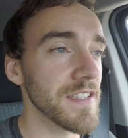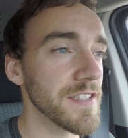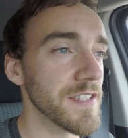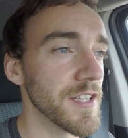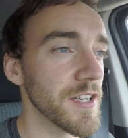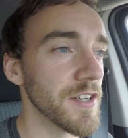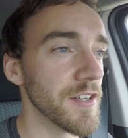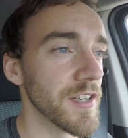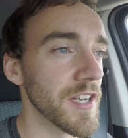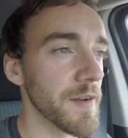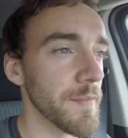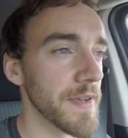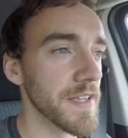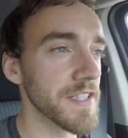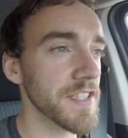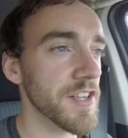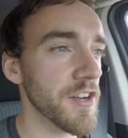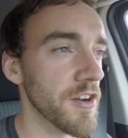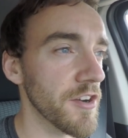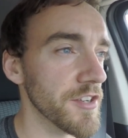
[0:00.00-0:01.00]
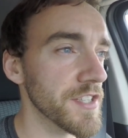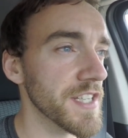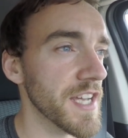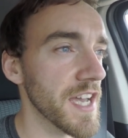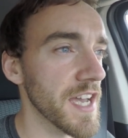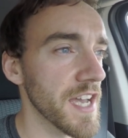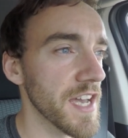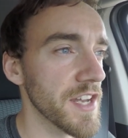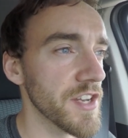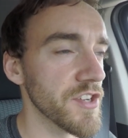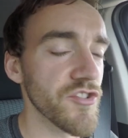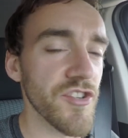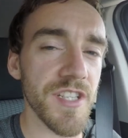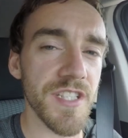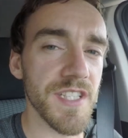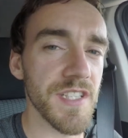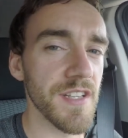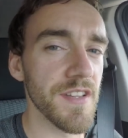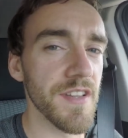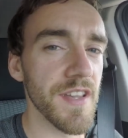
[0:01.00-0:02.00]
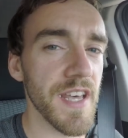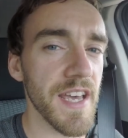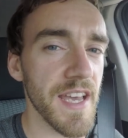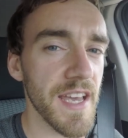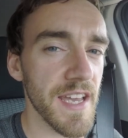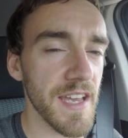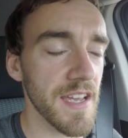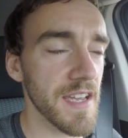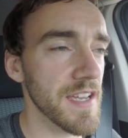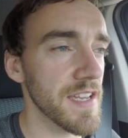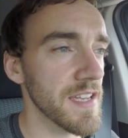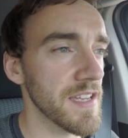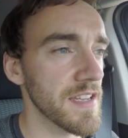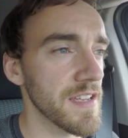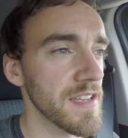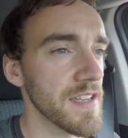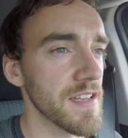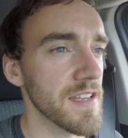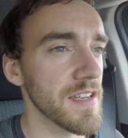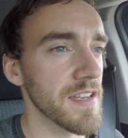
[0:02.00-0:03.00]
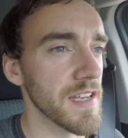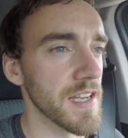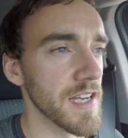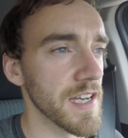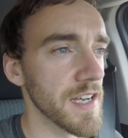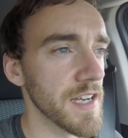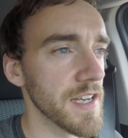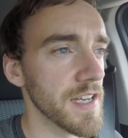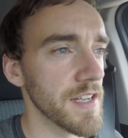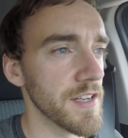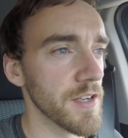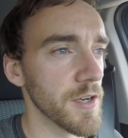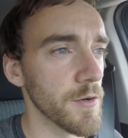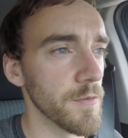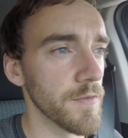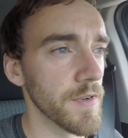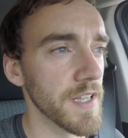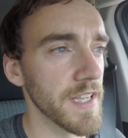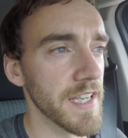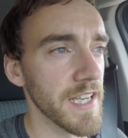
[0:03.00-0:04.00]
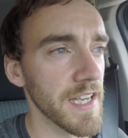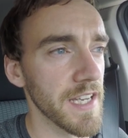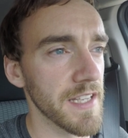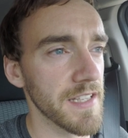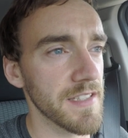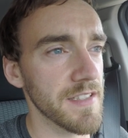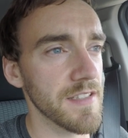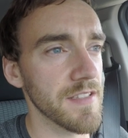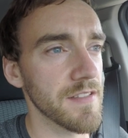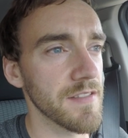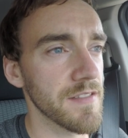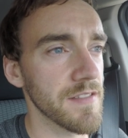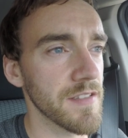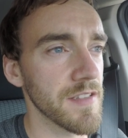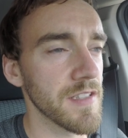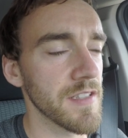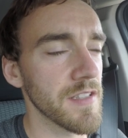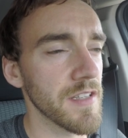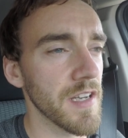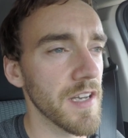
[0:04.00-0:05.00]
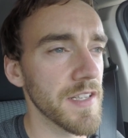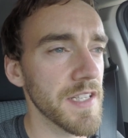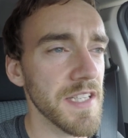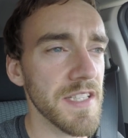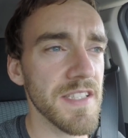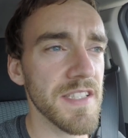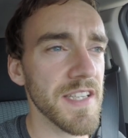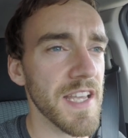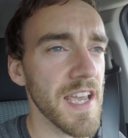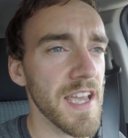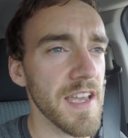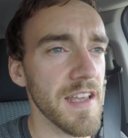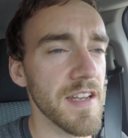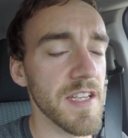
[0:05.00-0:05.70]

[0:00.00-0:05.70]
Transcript: So gonna meet Scott and Tristan there, and hopefully get a decent skate in.